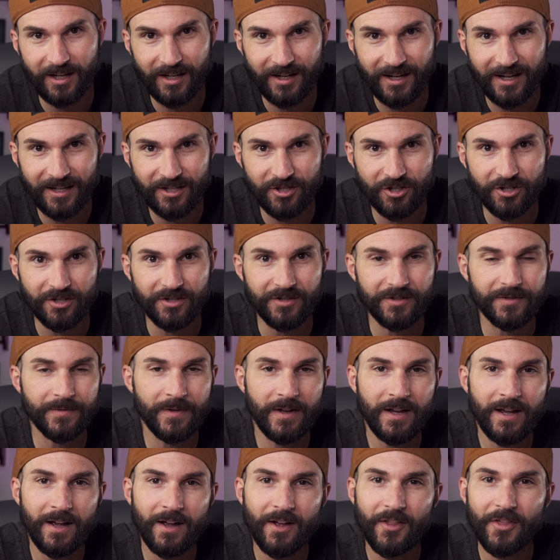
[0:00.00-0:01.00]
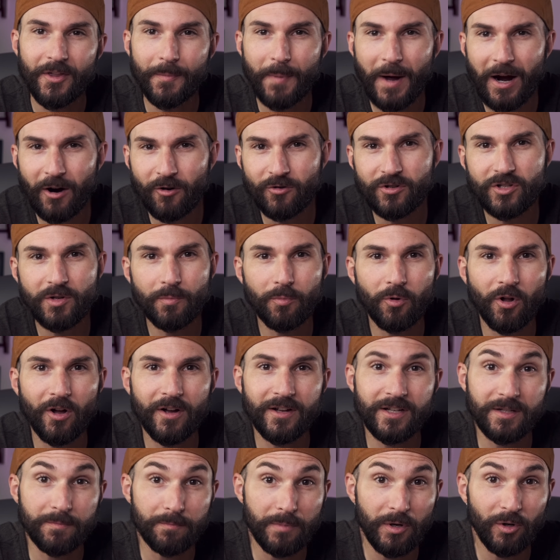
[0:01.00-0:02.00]
connections. The power
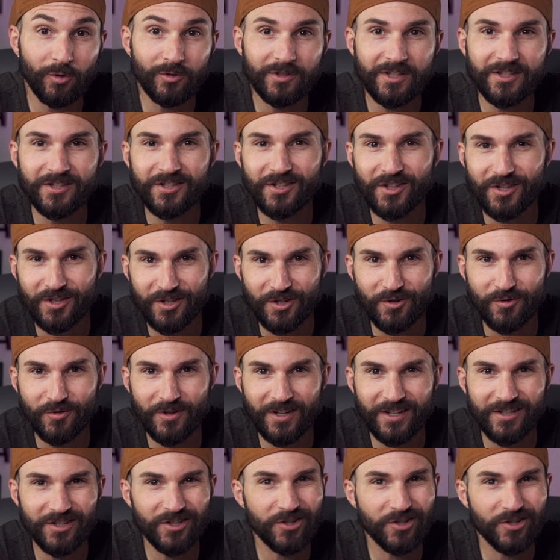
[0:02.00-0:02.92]
supply is built into the unit,